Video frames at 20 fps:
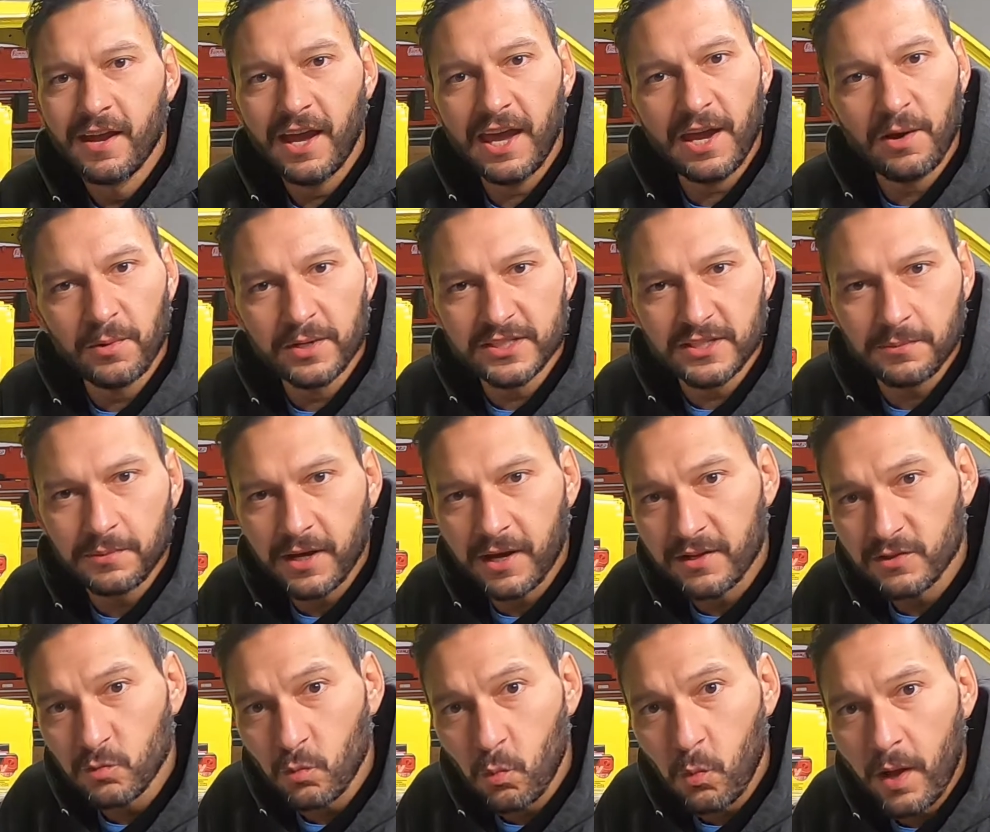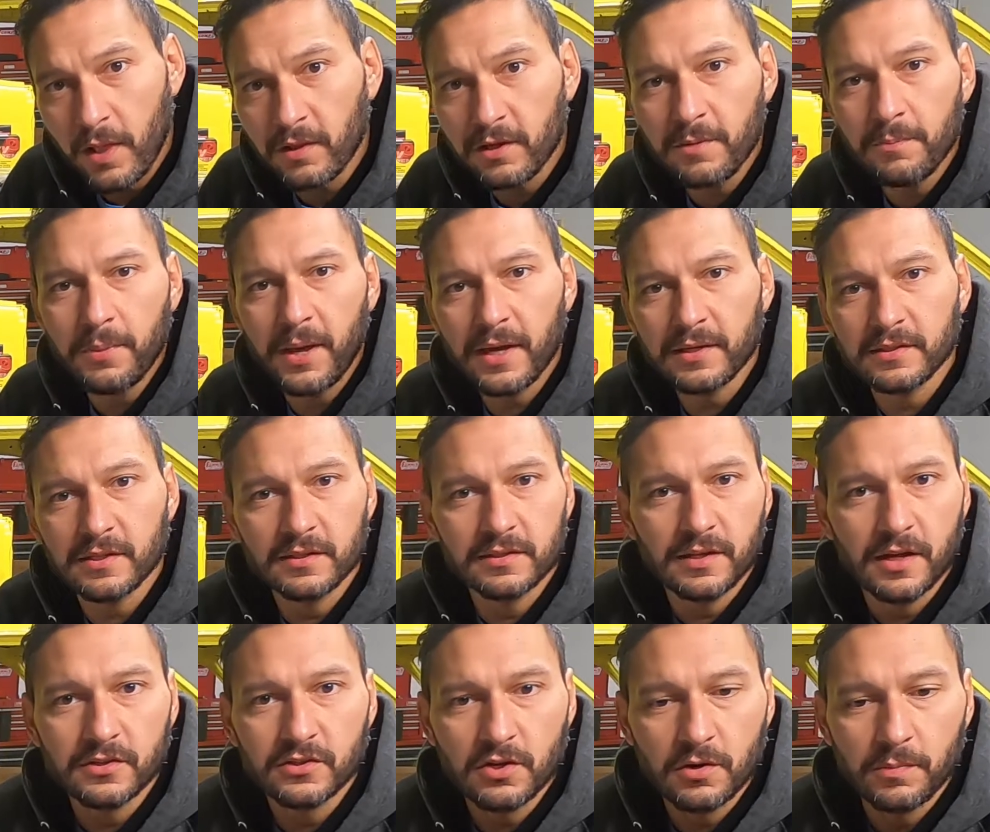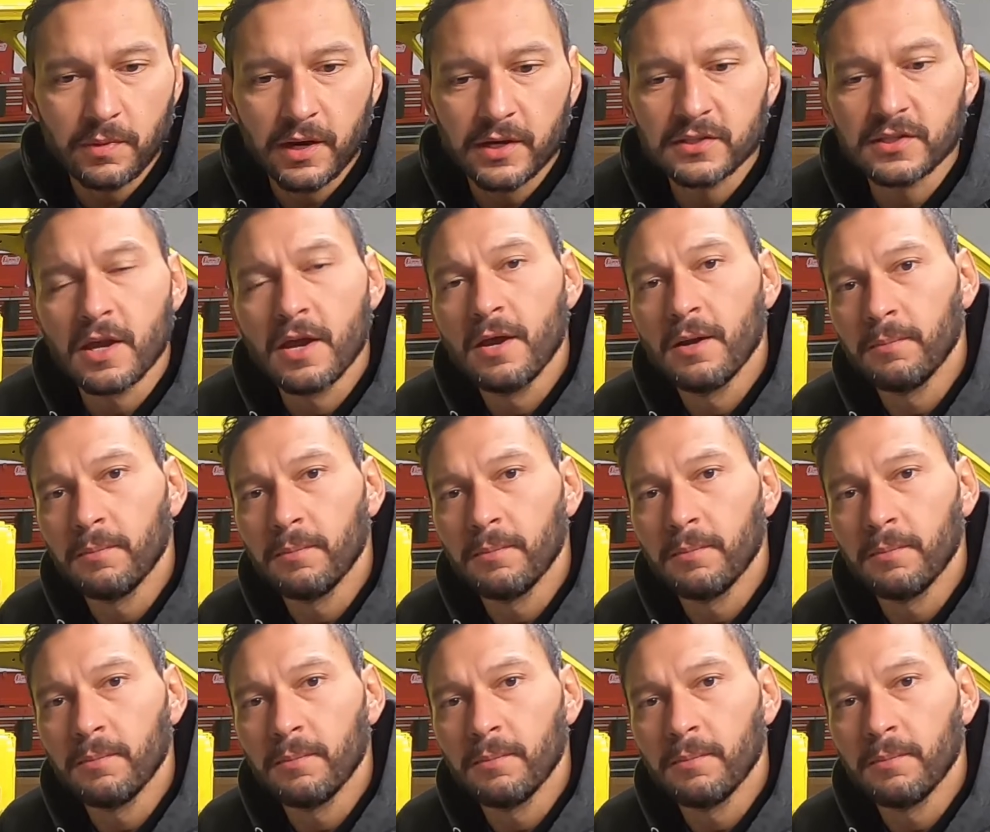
Hey, what's up guys? Welcome back to Duster Bust.